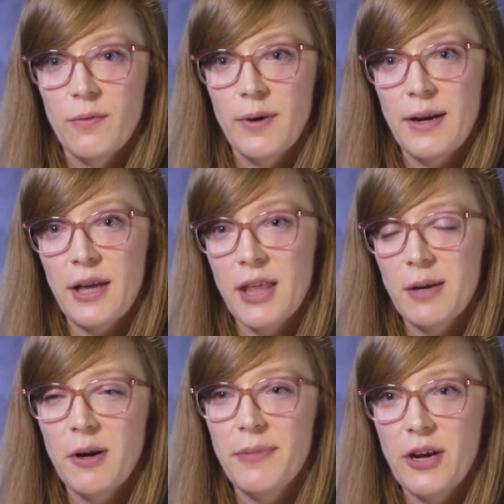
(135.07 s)
When I think
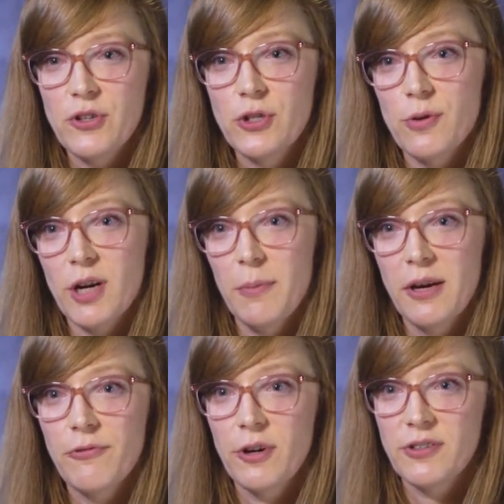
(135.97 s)
about patients who are
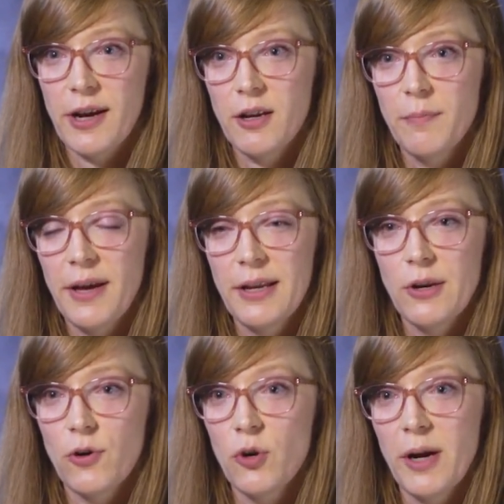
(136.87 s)
coming for a second
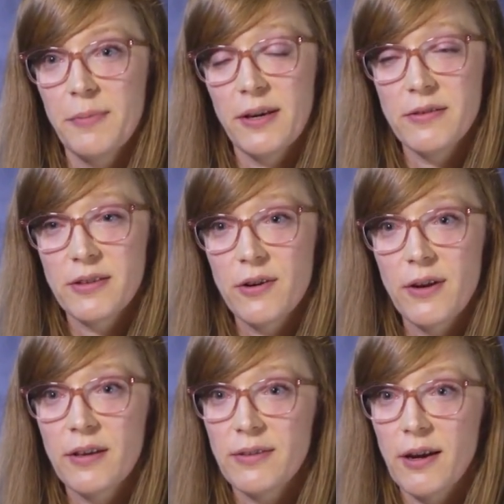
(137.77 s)
opinion or who might be
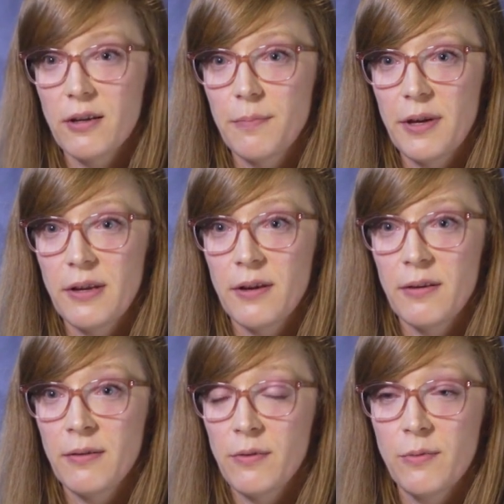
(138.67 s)
considering a second
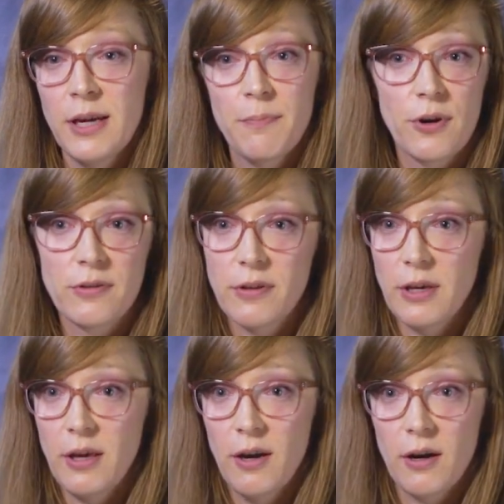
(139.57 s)
opinion, we personally
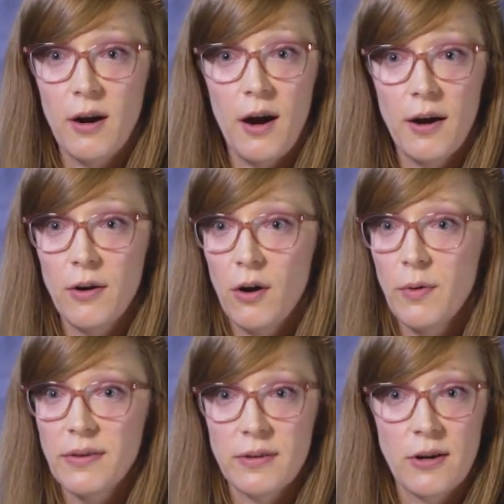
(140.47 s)
here, I
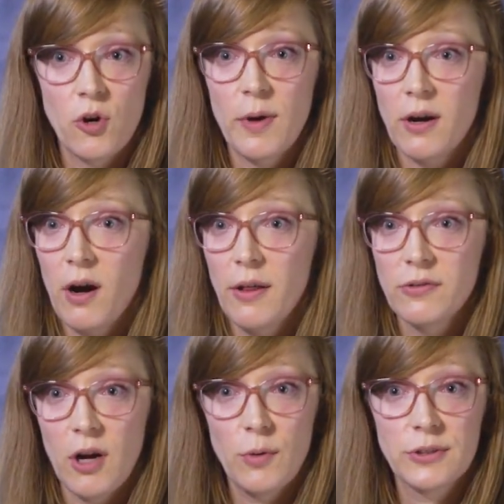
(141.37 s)
always, and I know my
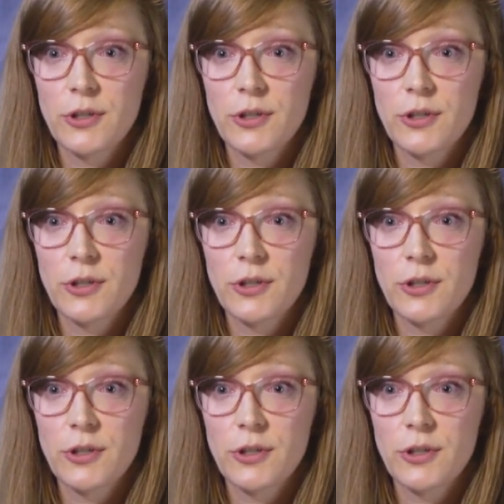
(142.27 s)
colleagues always